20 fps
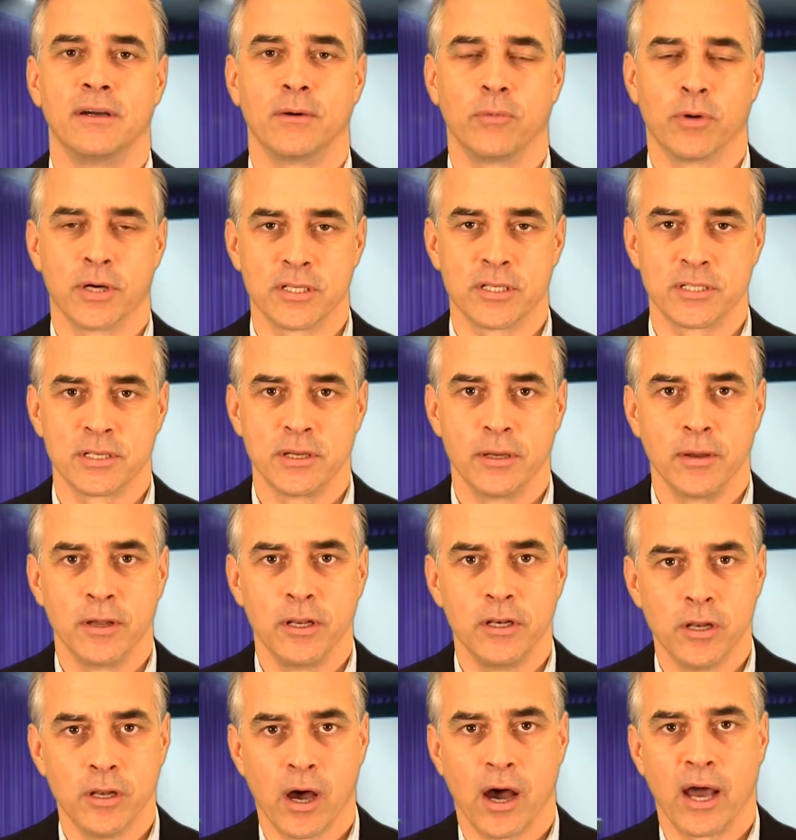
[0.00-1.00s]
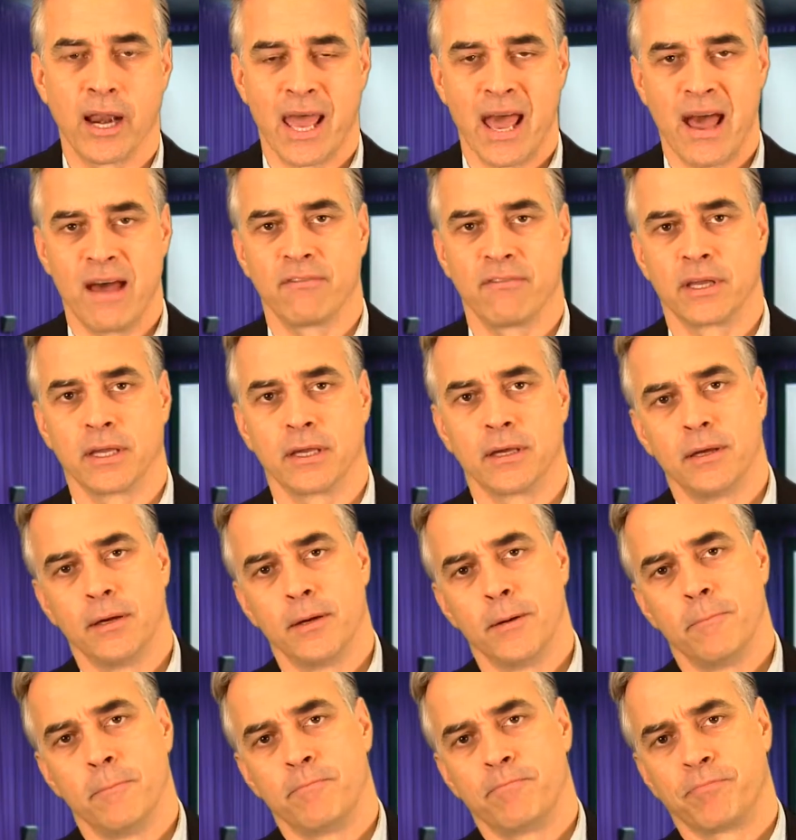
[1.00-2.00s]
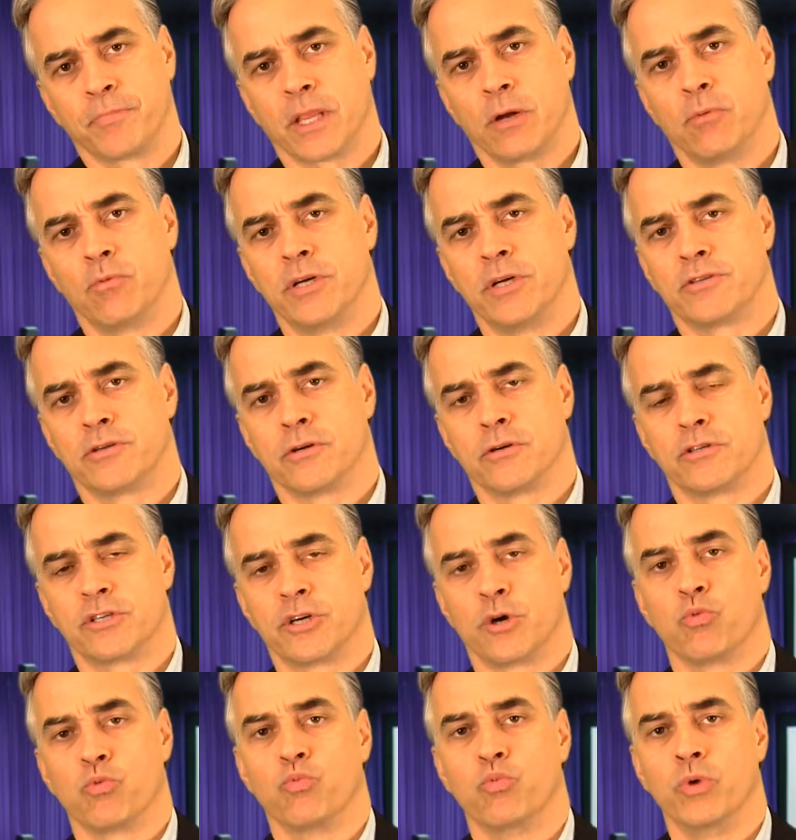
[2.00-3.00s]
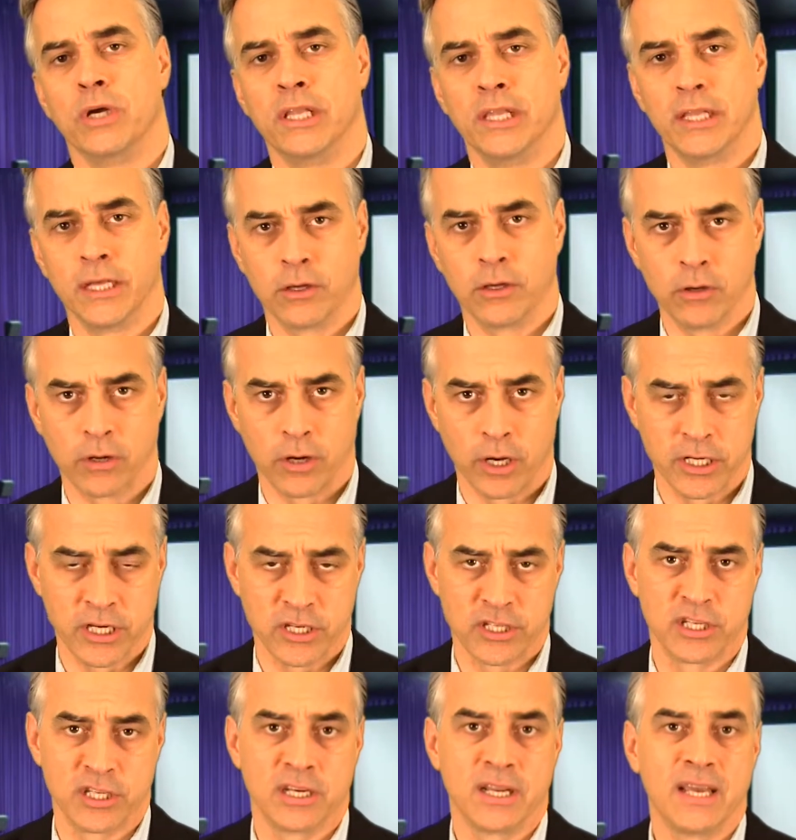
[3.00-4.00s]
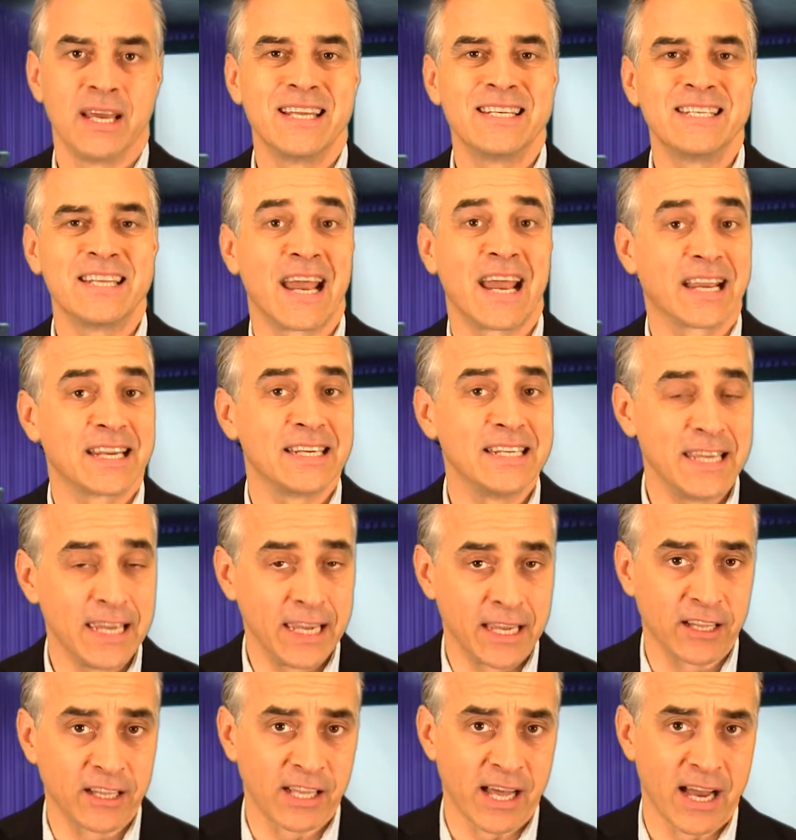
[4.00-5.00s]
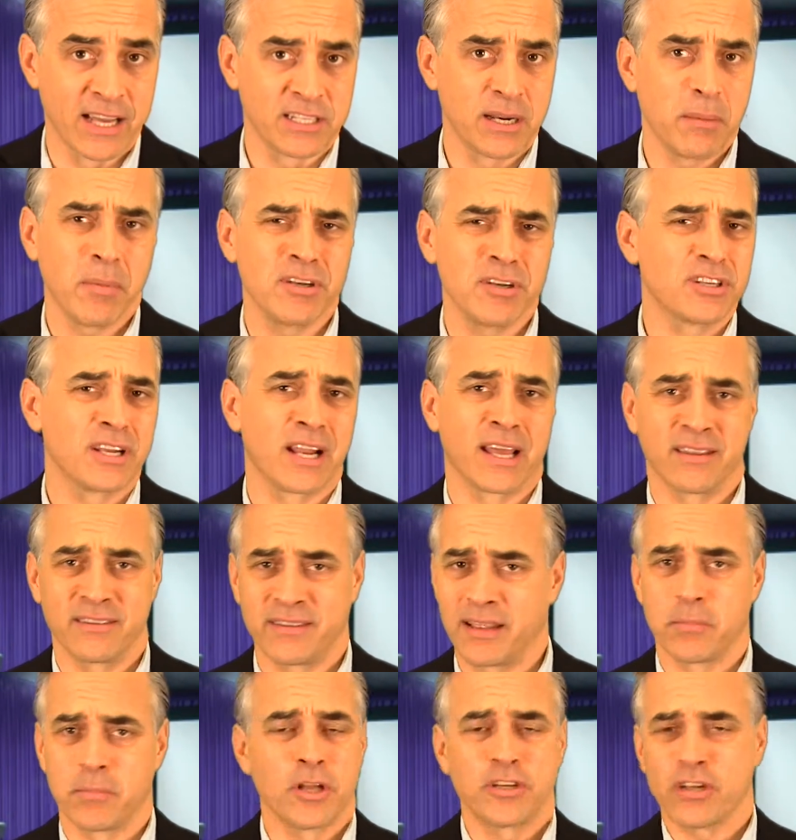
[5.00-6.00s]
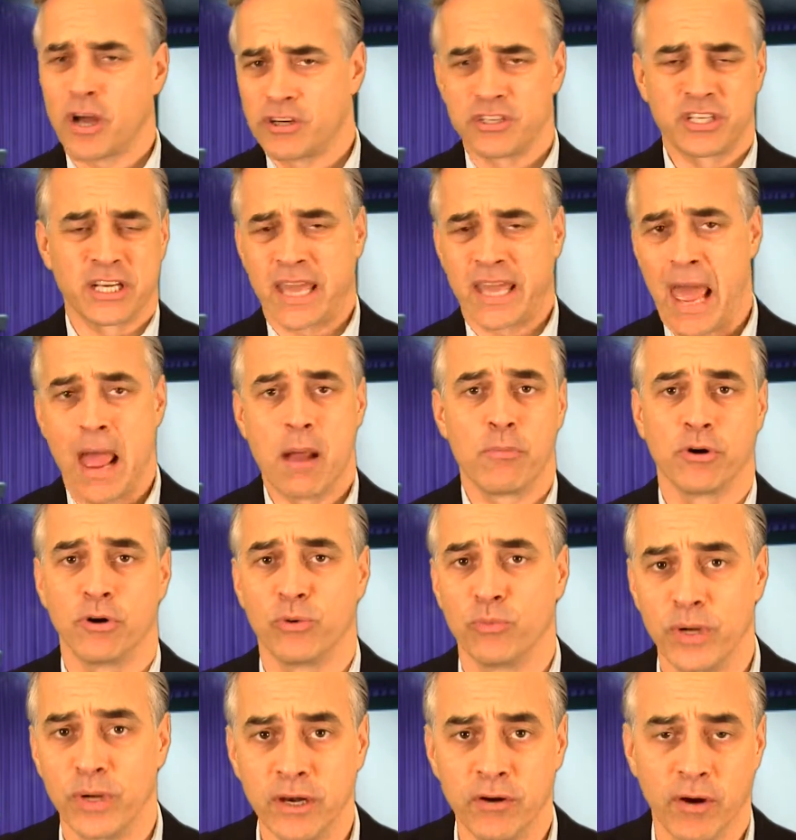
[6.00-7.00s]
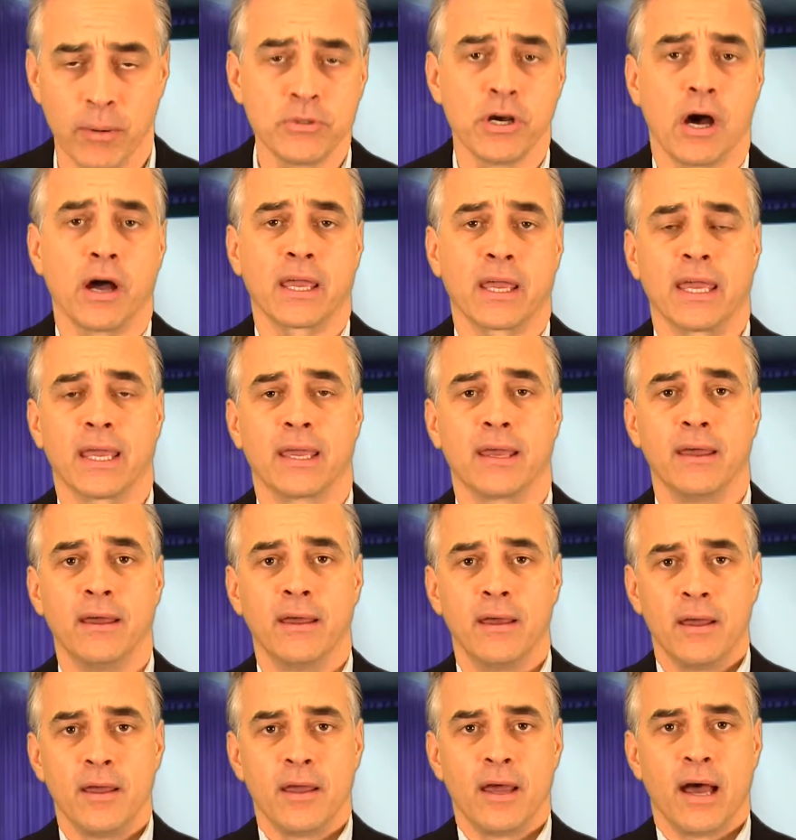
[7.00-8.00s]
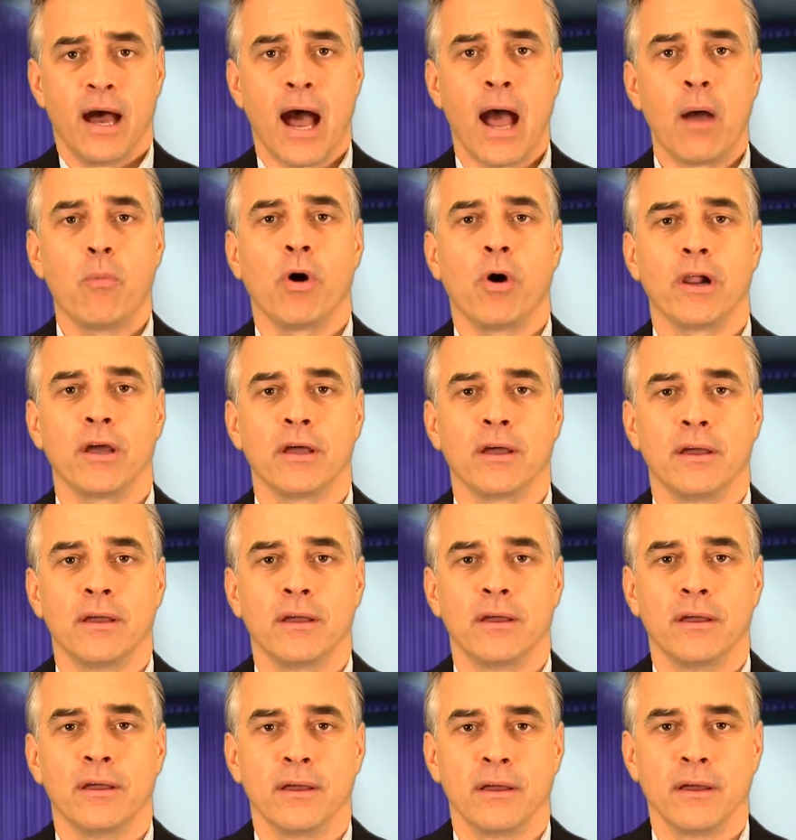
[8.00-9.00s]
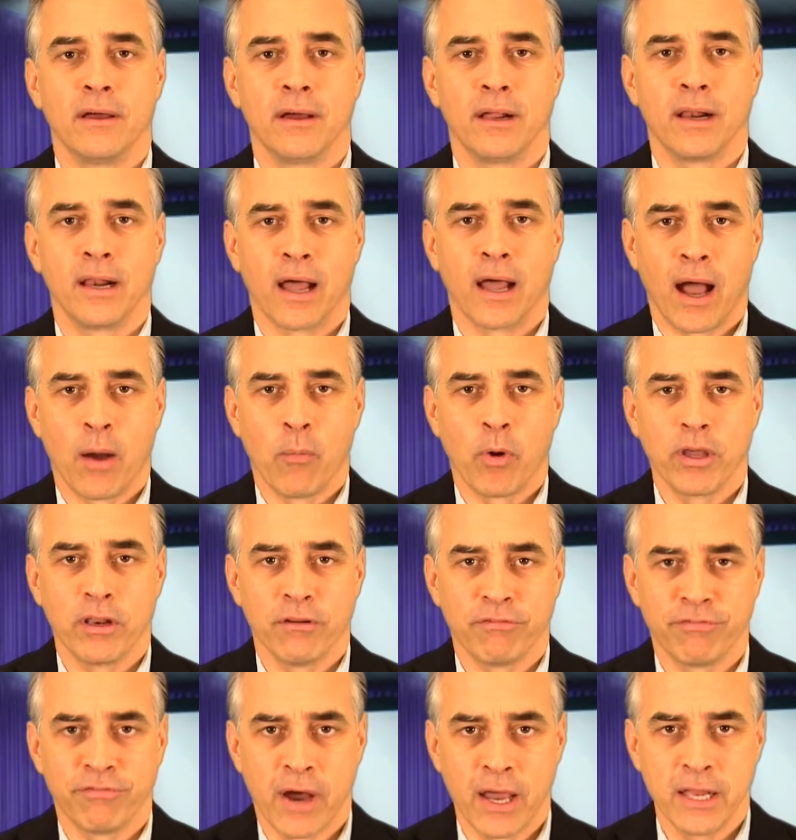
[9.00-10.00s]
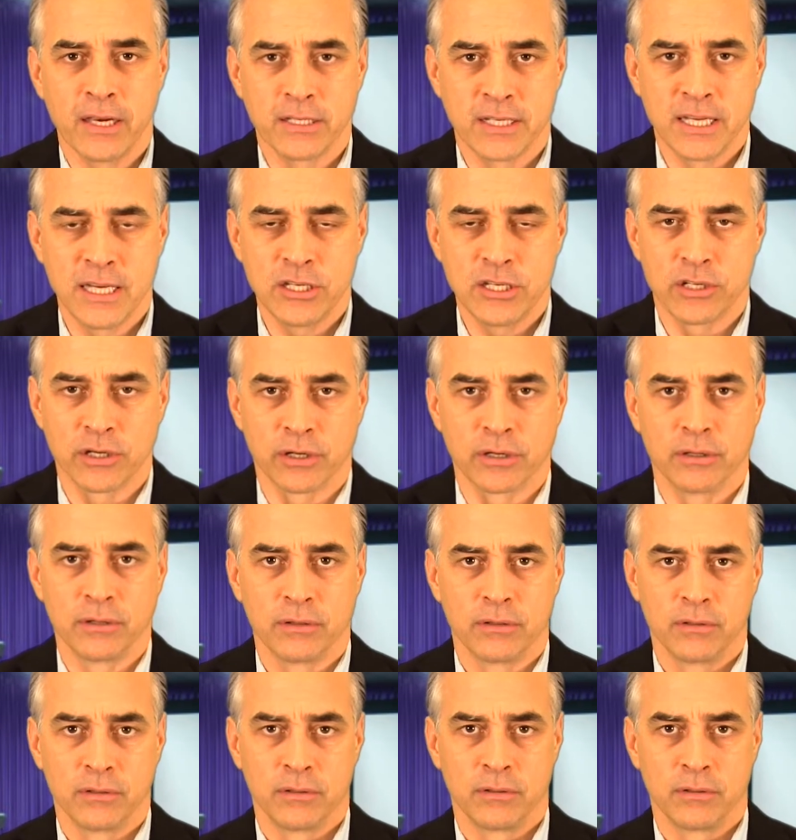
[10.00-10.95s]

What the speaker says: was not having researched a really good audition technique class. I'm not, like I said, I'm not talking just a camera and a reader. I'm talking, I want you to find a teacher,